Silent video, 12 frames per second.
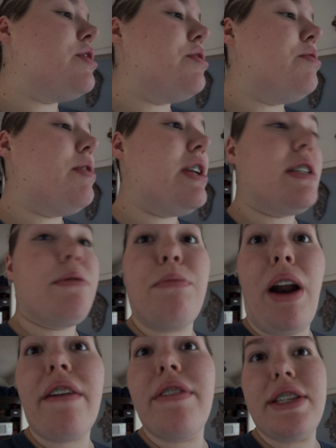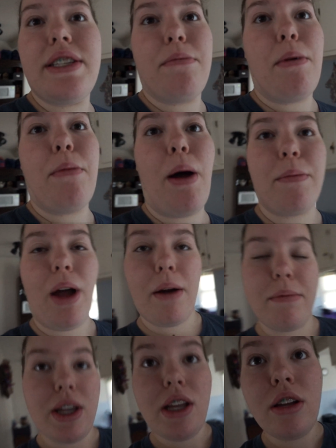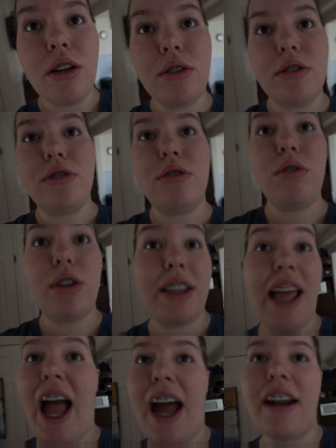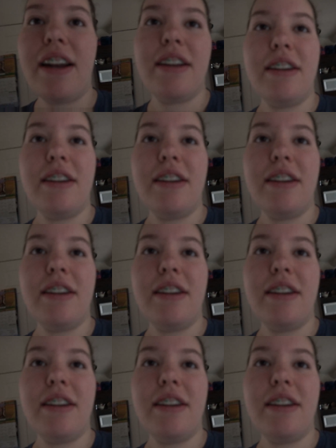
to eat some breakfast that my mom got me. Let's go look at that.